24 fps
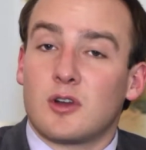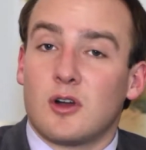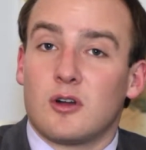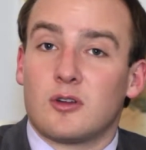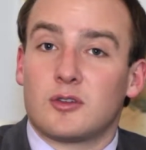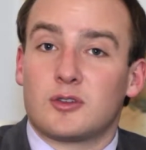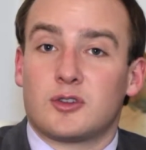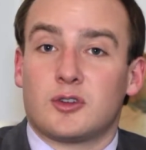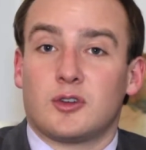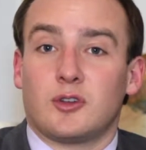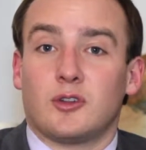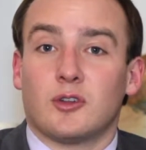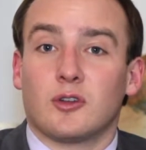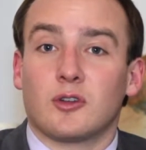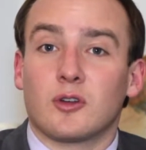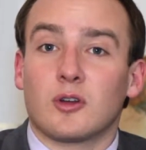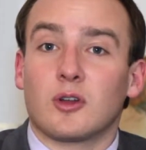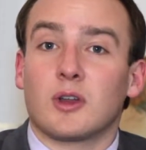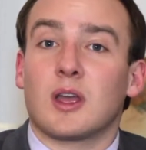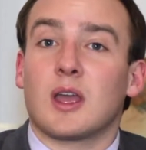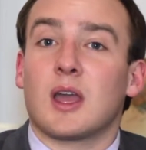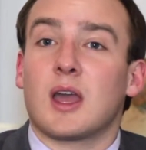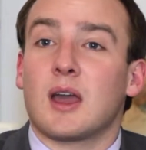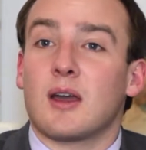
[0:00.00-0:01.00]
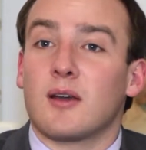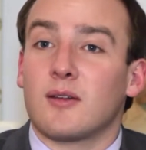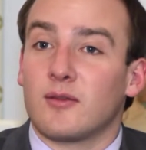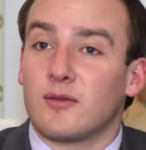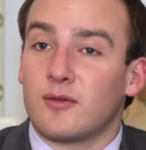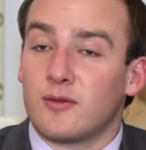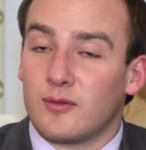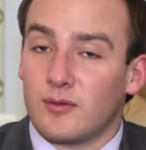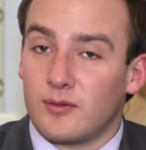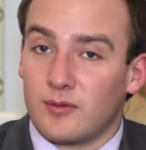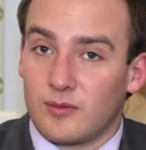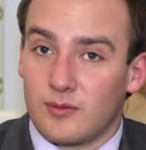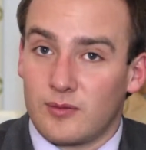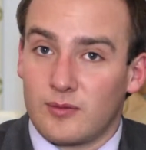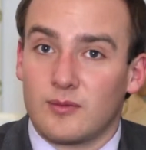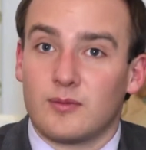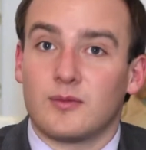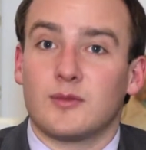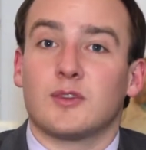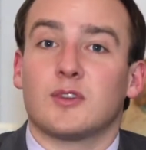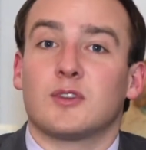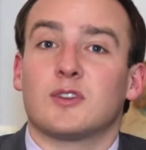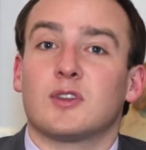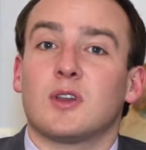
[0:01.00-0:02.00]
culture, you're going to have
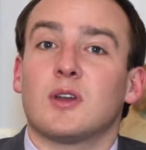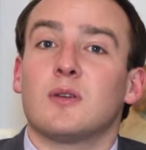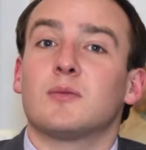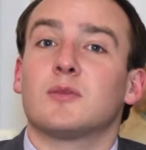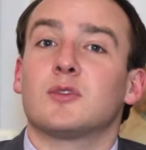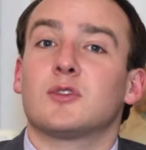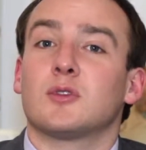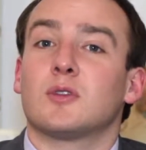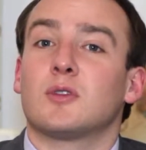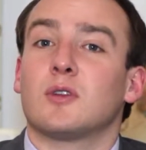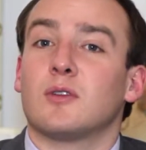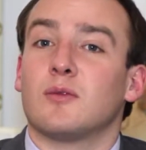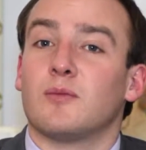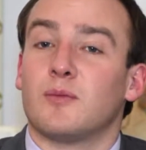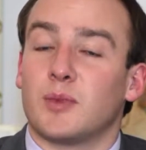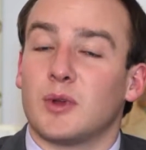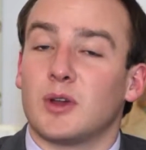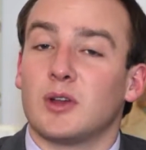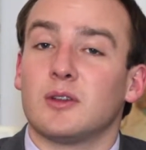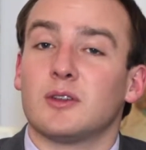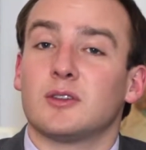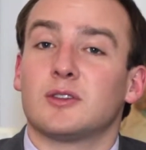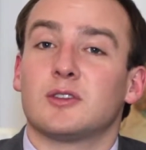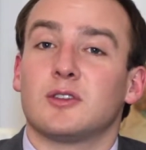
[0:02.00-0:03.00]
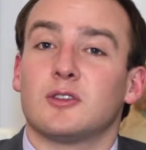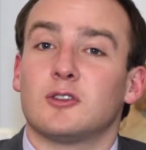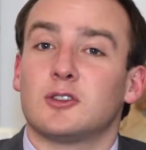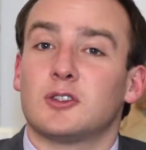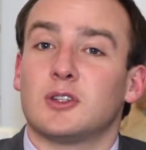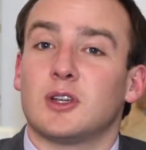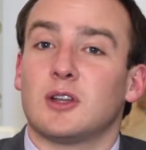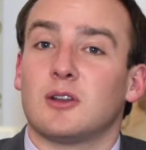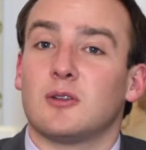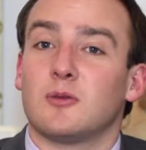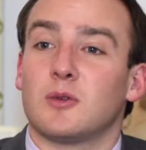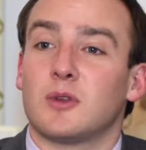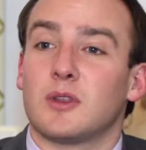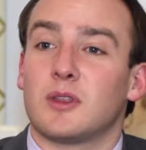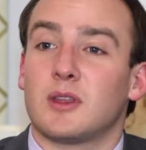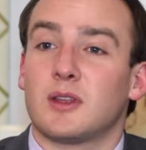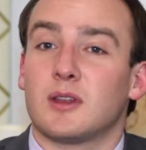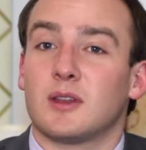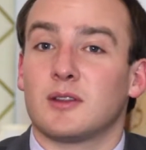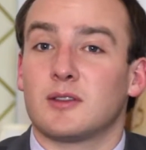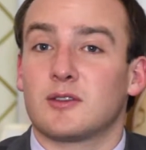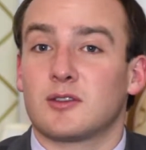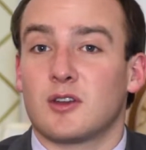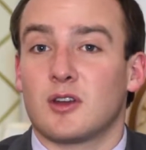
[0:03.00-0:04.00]
some sort of bill associated with
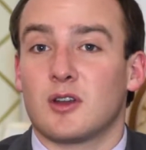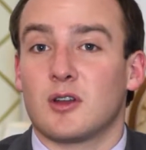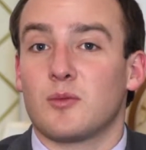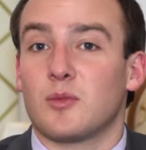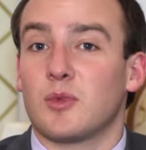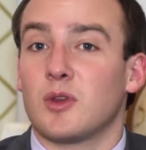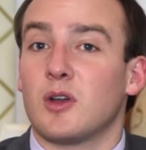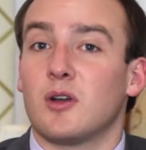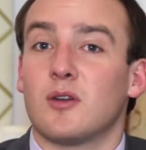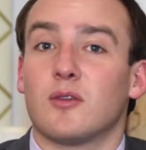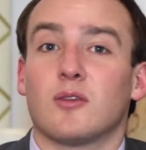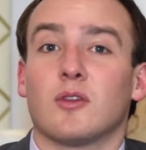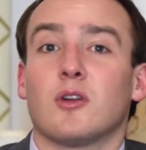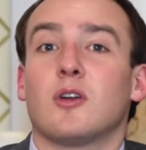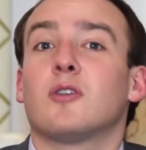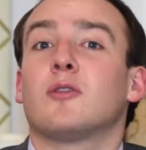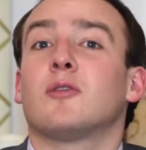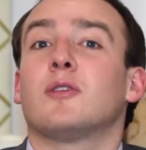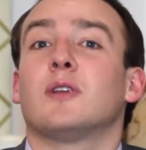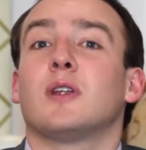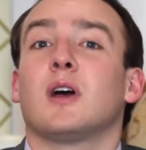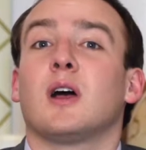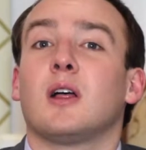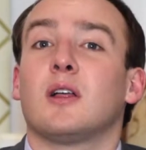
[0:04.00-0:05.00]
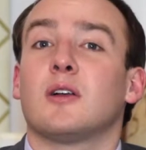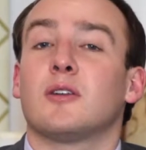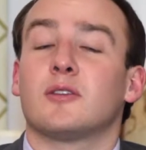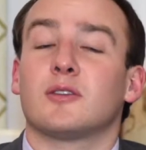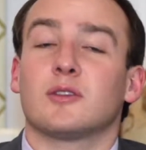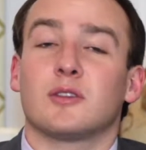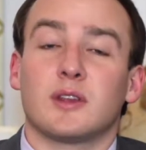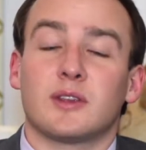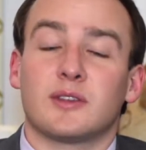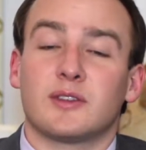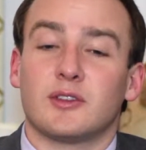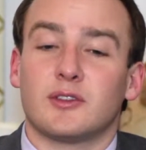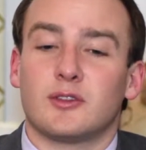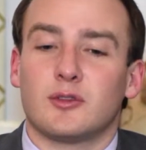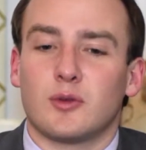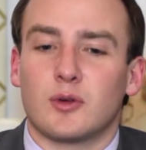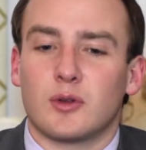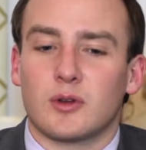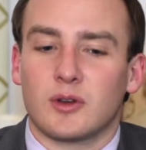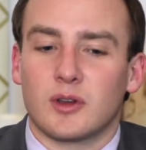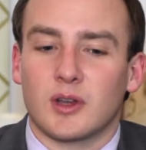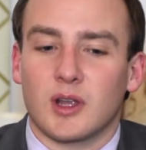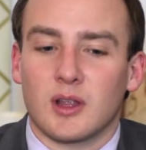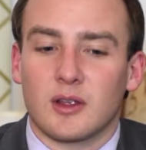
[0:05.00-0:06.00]
it, and it's going to be over $100, less than
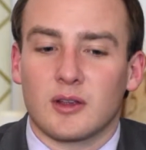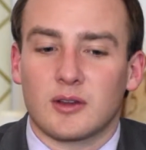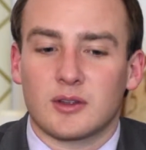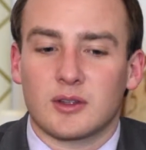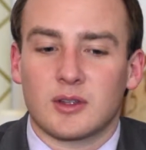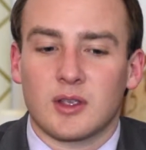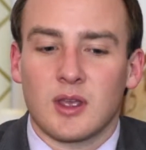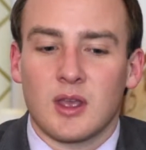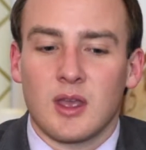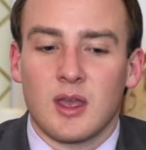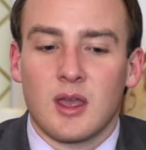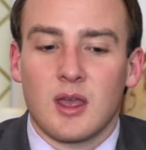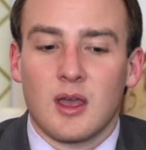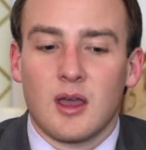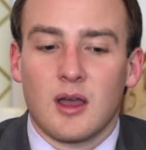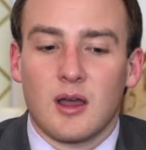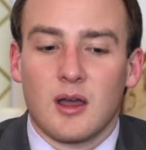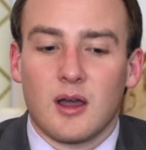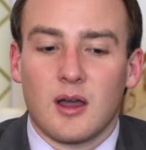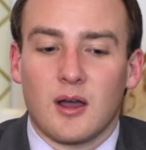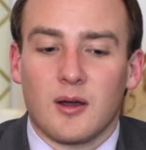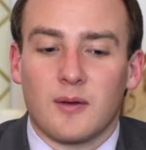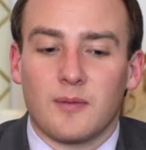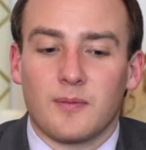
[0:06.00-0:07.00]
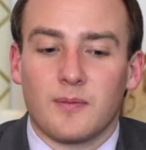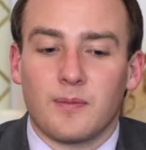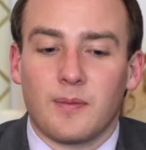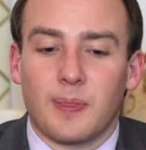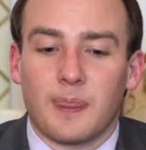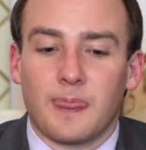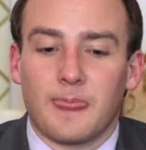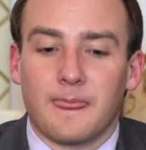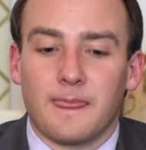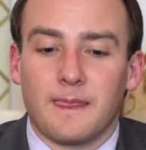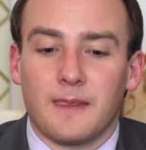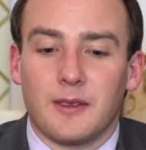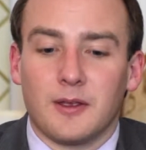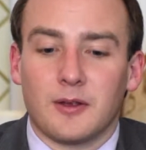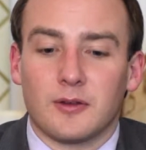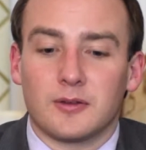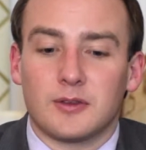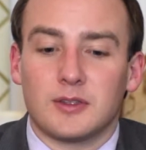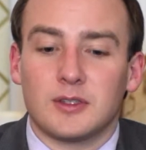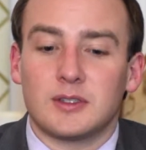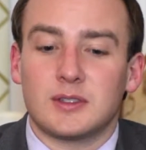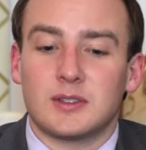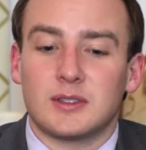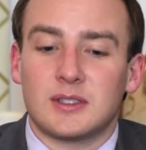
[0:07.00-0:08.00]
$200,
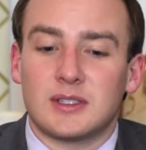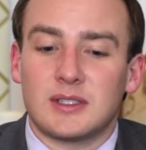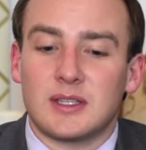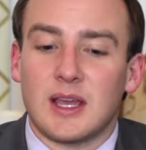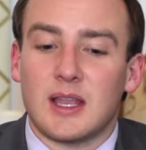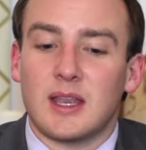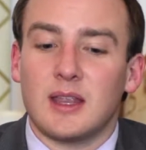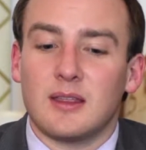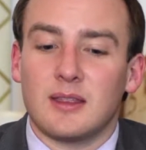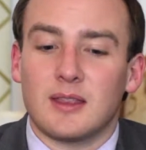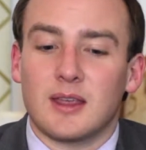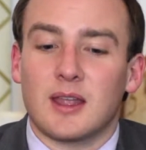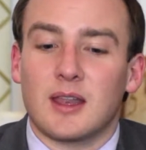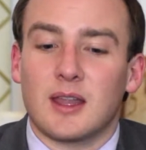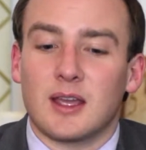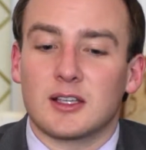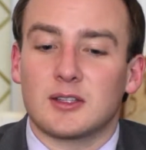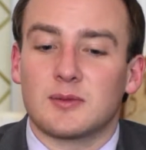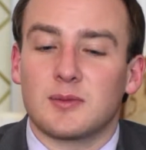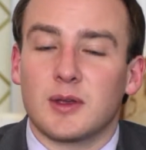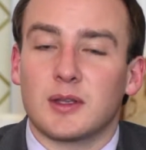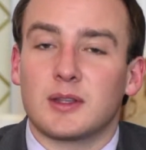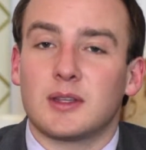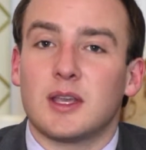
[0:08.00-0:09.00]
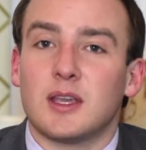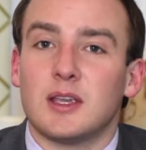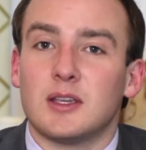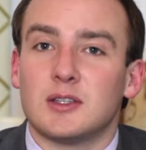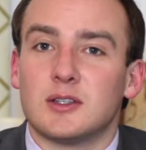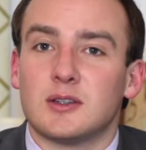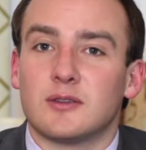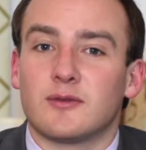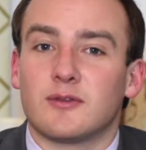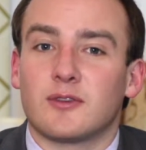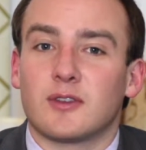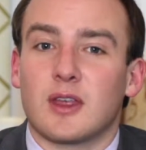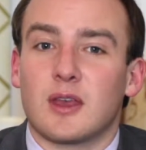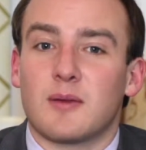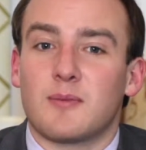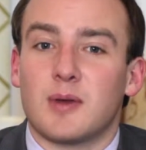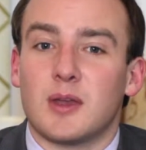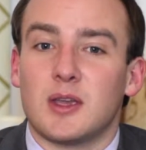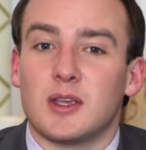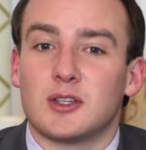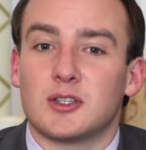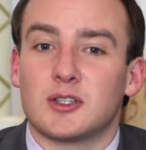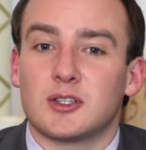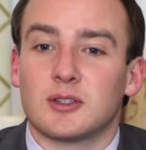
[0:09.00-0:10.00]
just setting that expectation for that
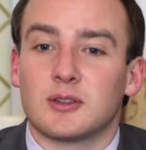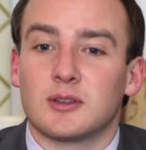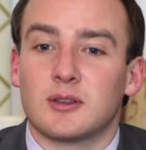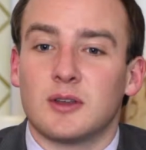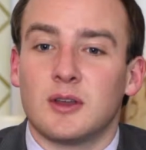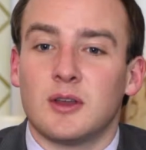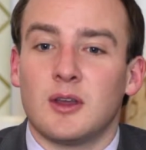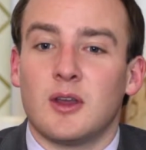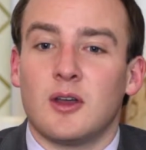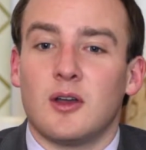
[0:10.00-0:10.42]
patient,